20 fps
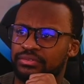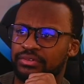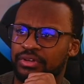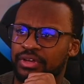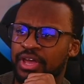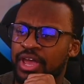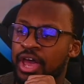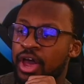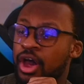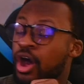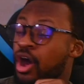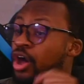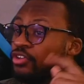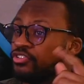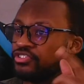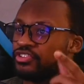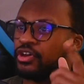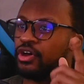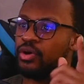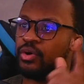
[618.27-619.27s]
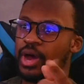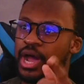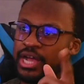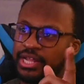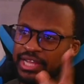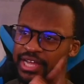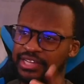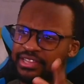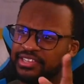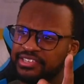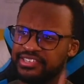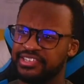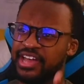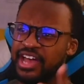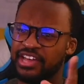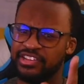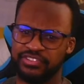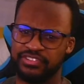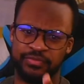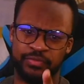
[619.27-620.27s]
Also, I like this guy's
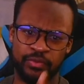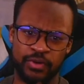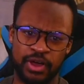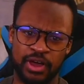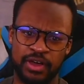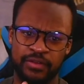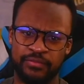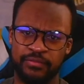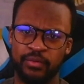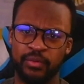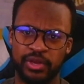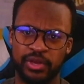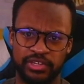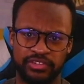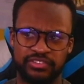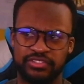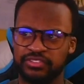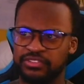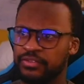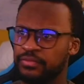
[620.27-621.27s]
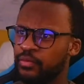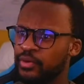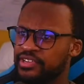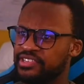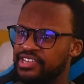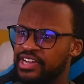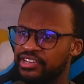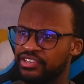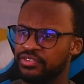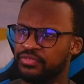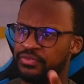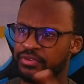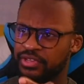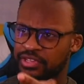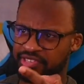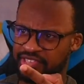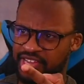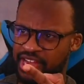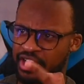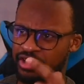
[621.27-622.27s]
voice. The voice actor for this
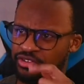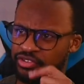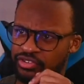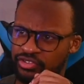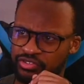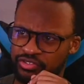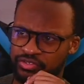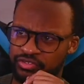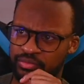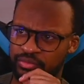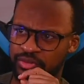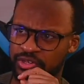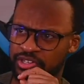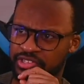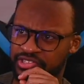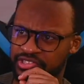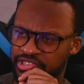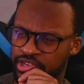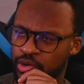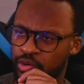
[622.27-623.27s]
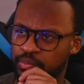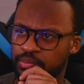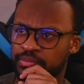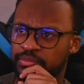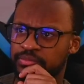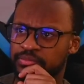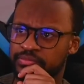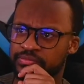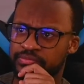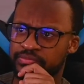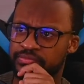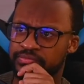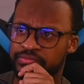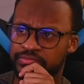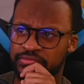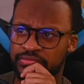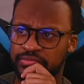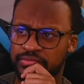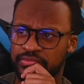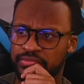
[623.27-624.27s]
character is dope.
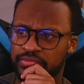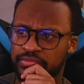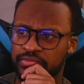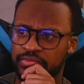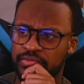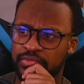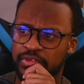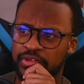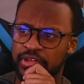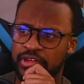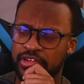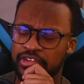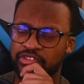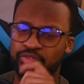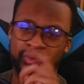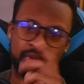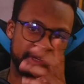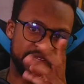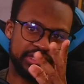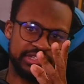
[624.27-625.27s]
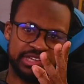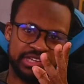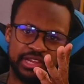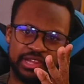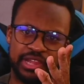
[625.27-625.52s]
Just wanted to say that.